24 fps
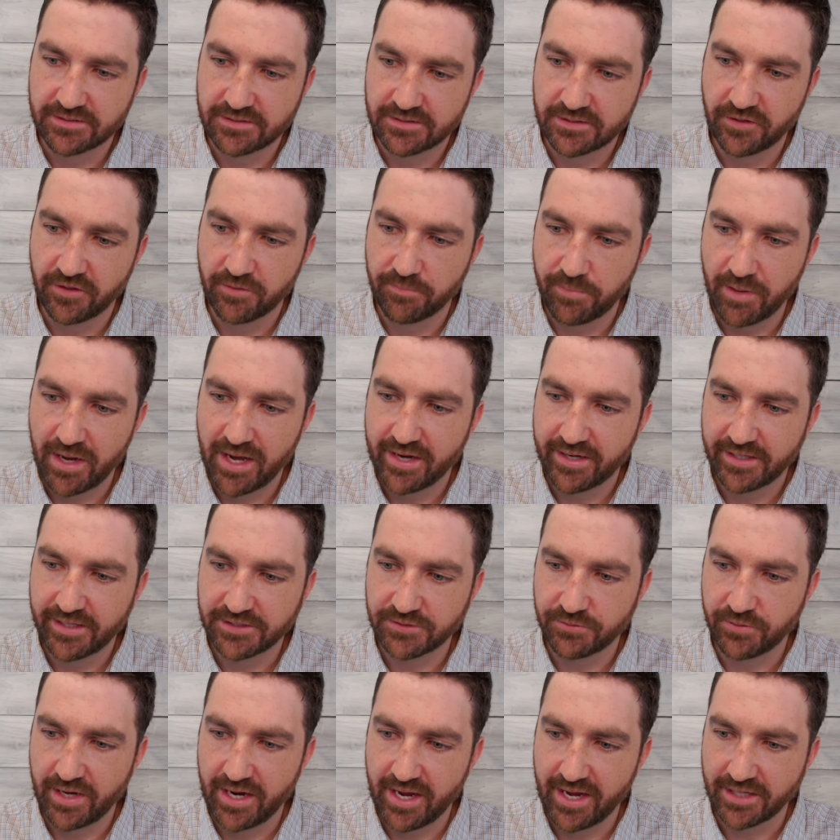to the body's
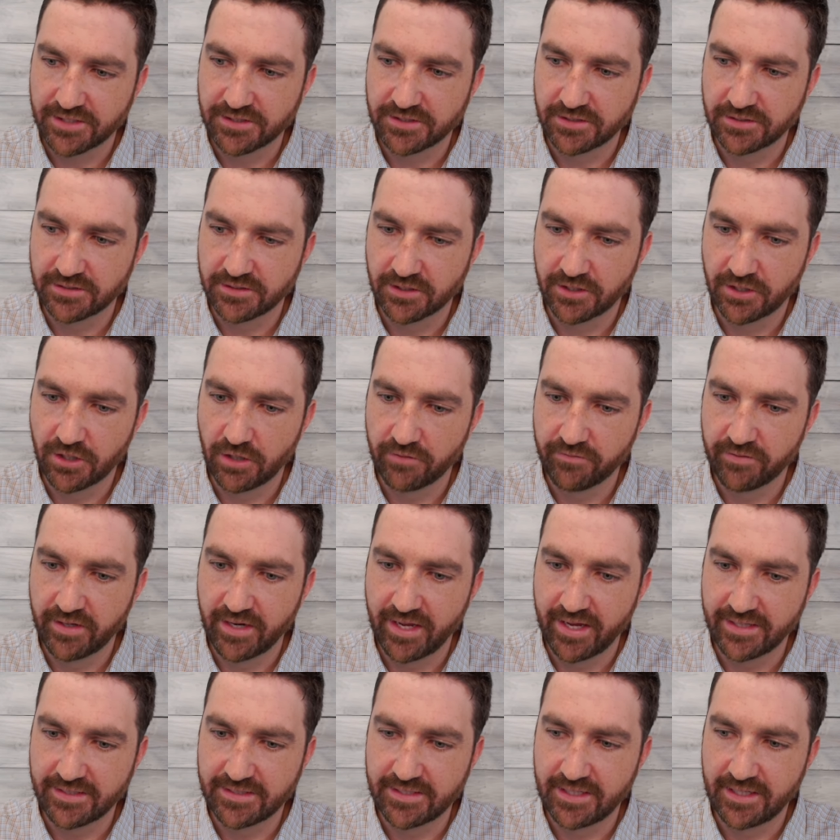reaction to COVID
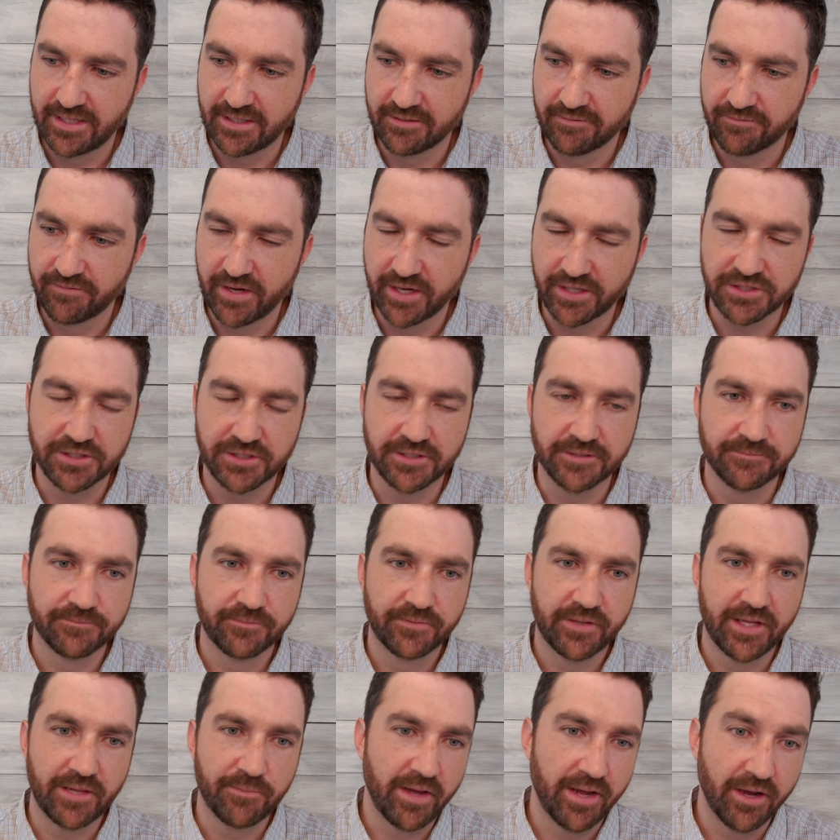nineteen infection
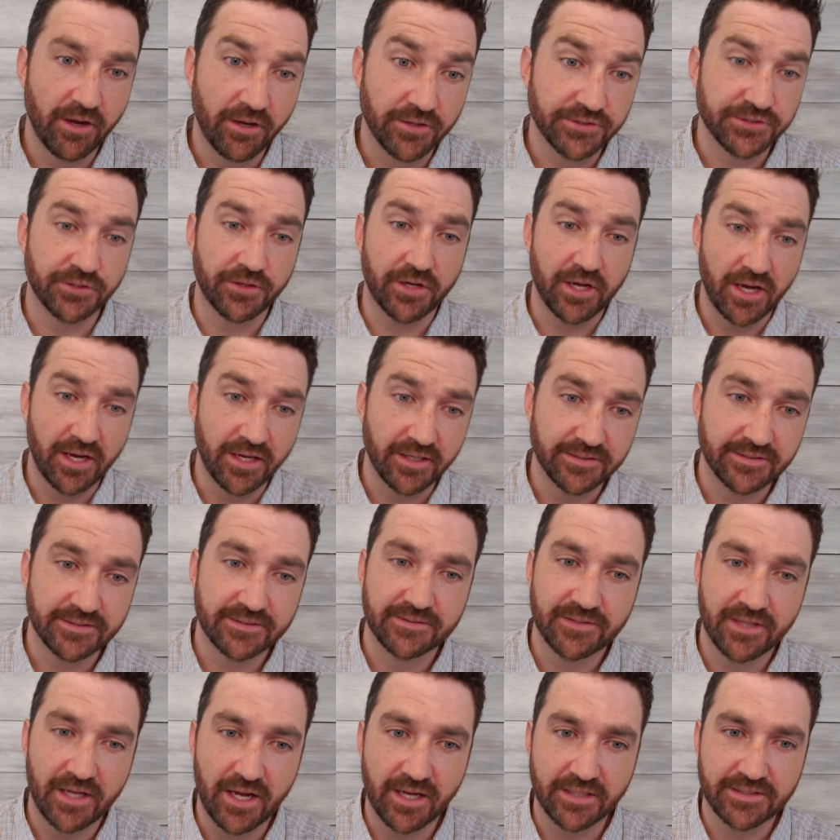that may also
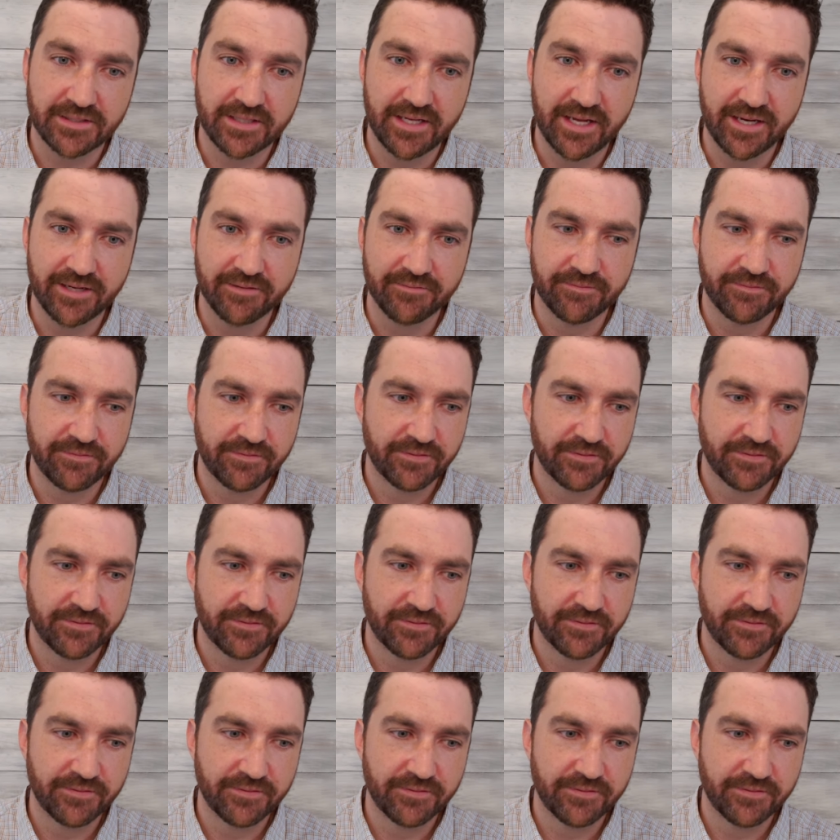cause oxidative